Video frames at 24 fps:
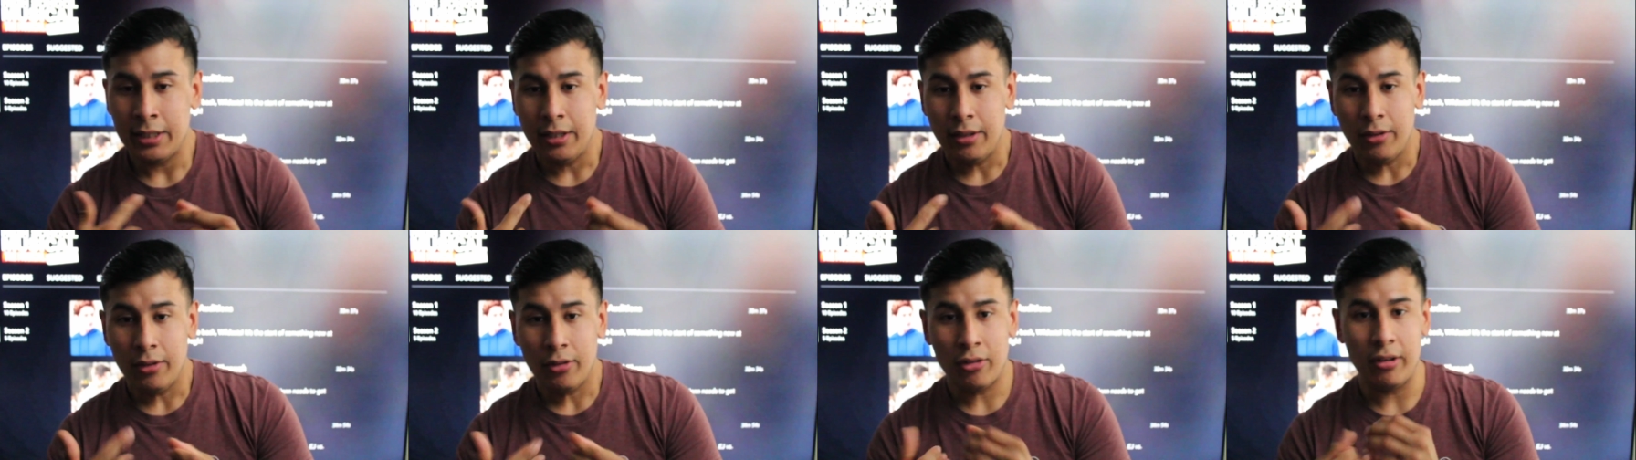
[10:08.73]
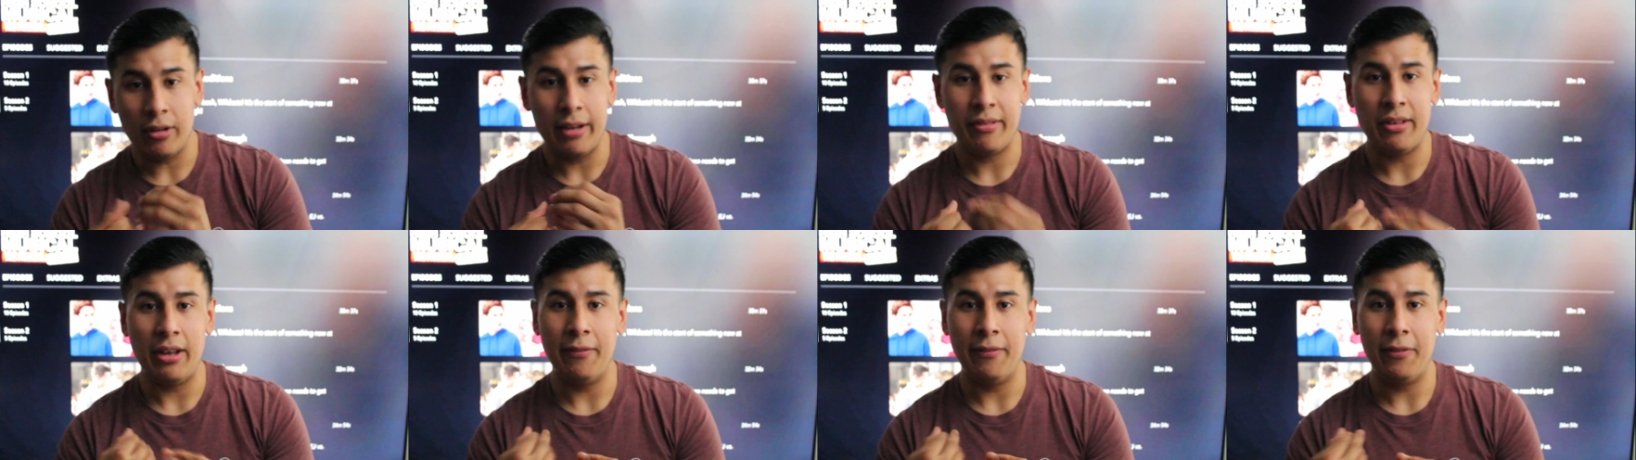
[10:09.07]
So
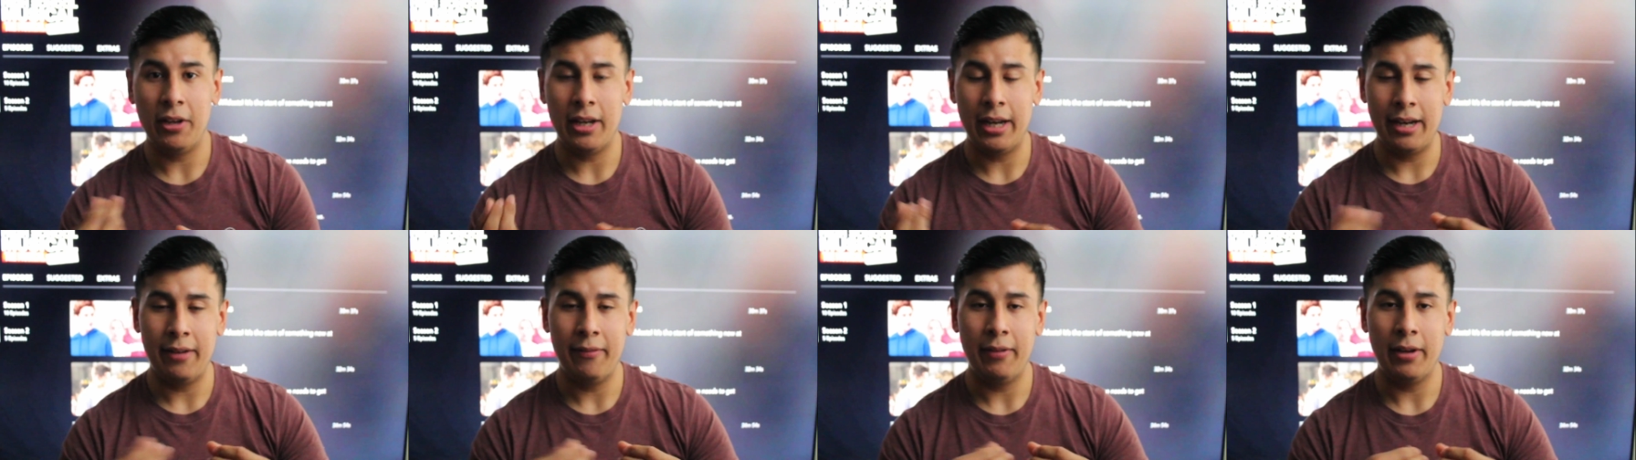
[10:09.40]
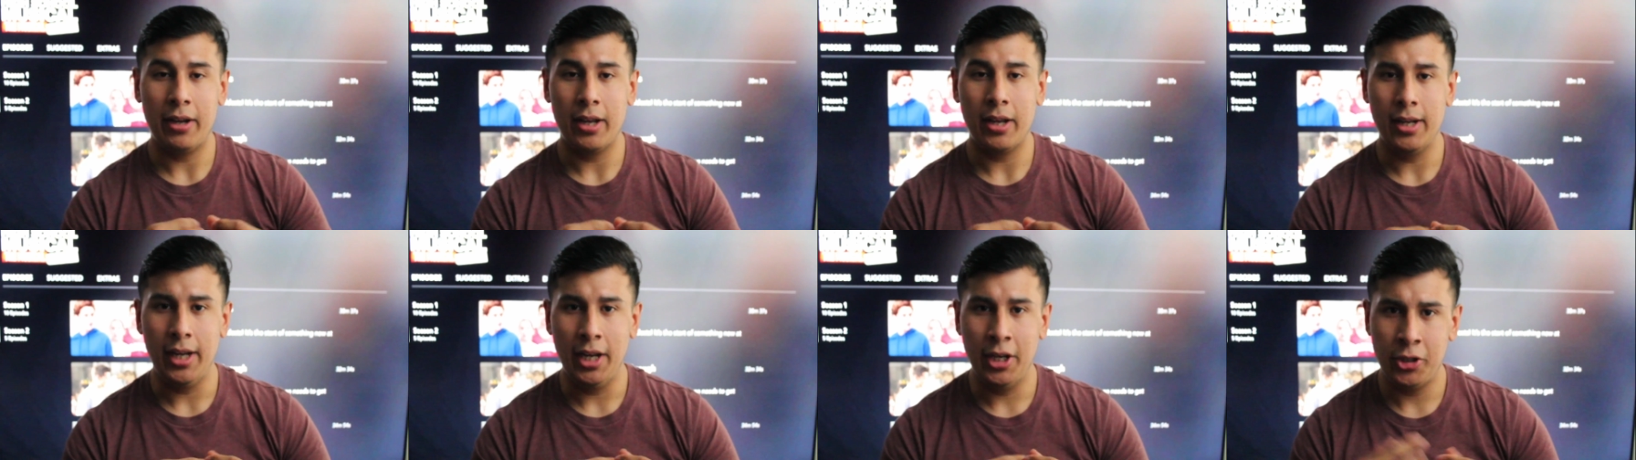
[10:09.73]
that's definitely kind of like
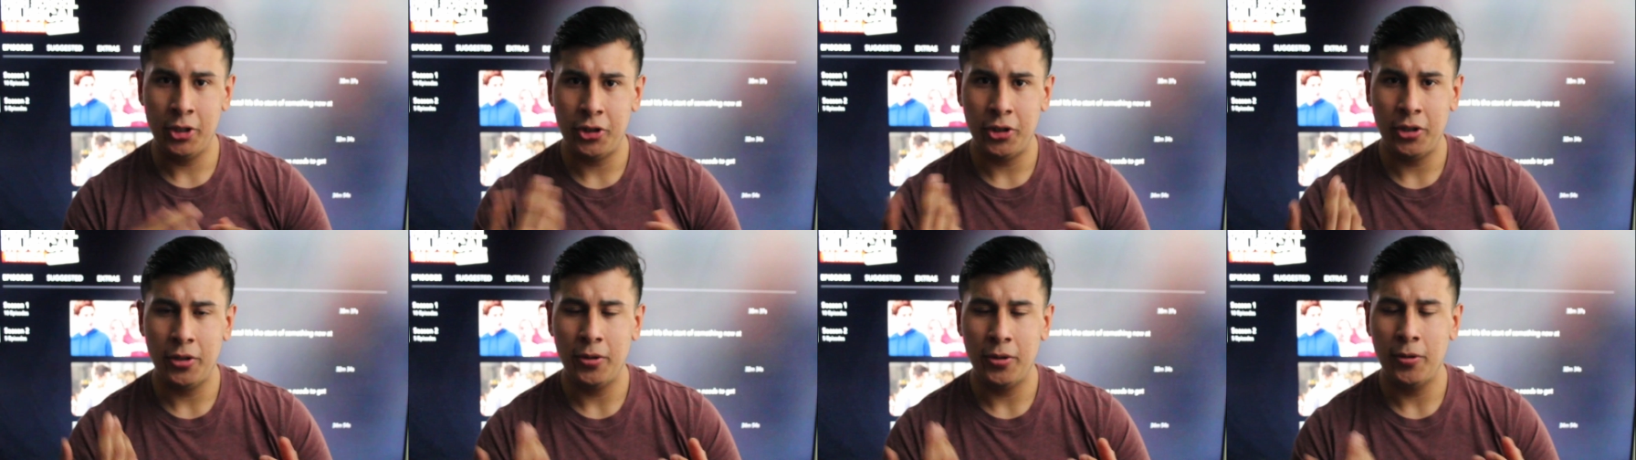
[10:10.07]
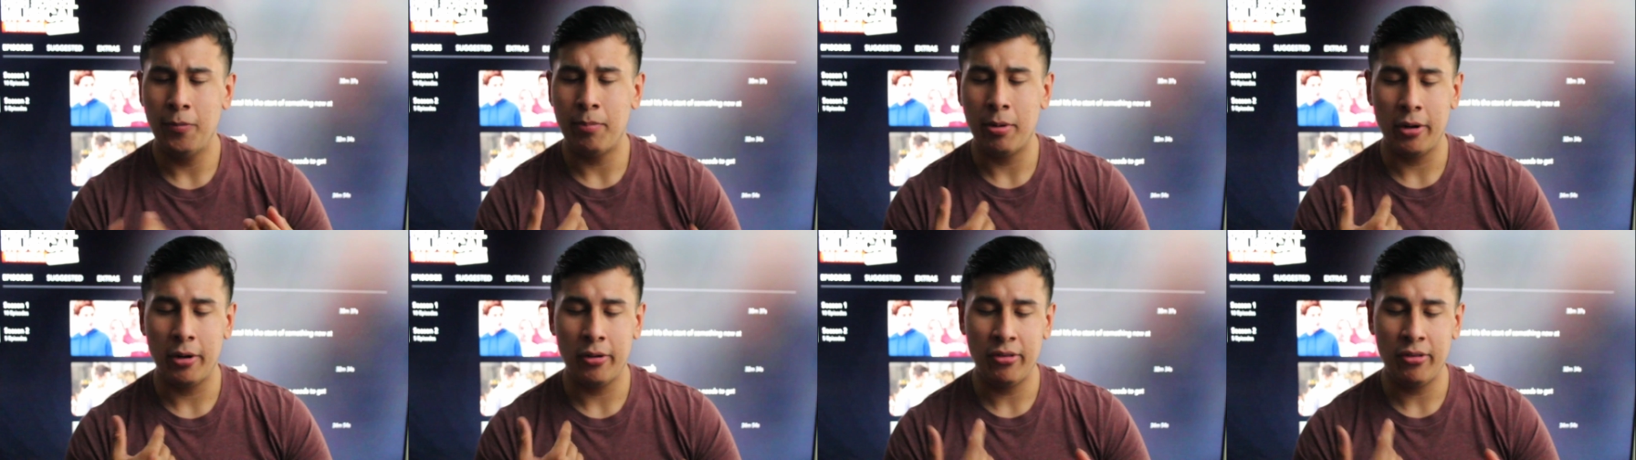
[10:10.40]
an issue
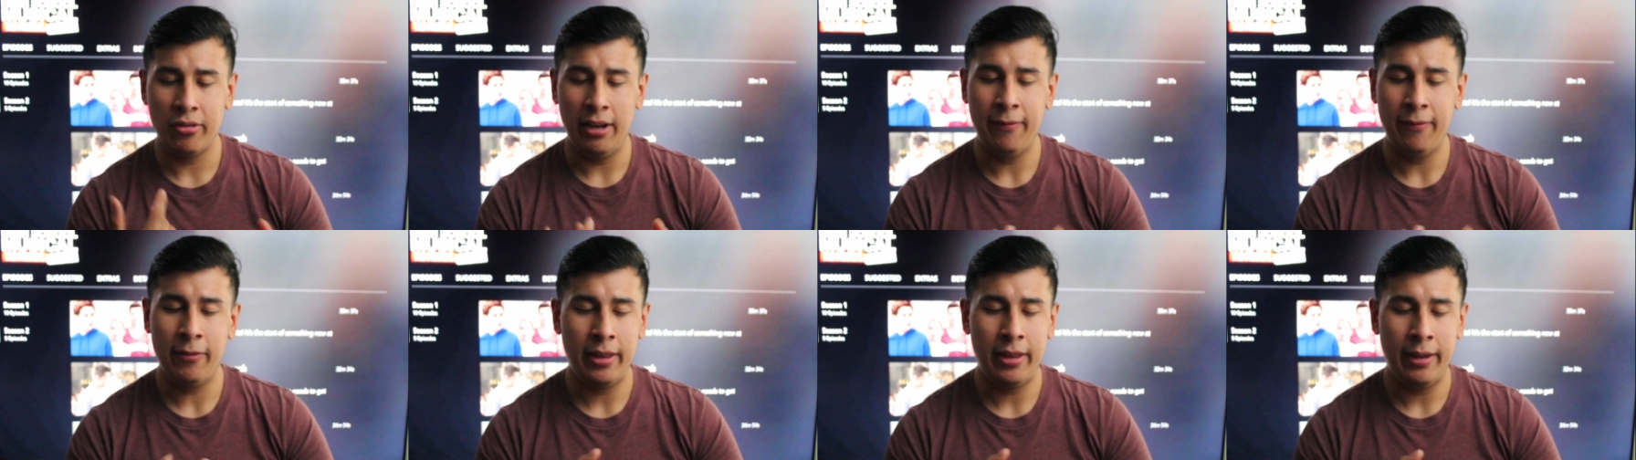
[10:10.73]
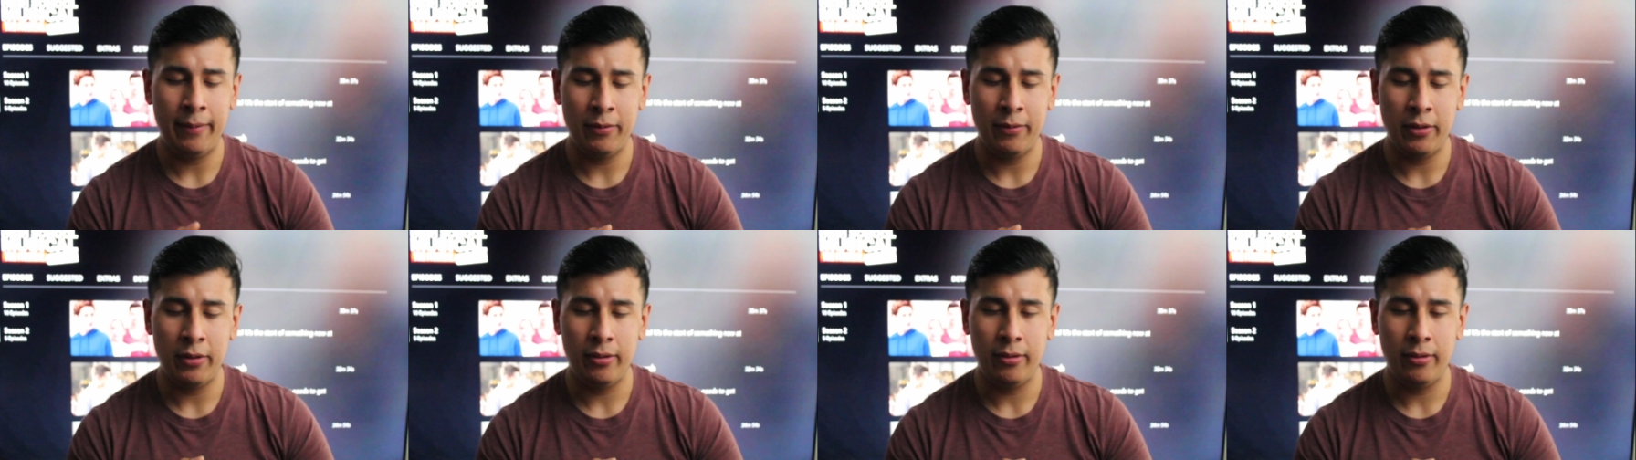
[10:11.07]
per se for them to,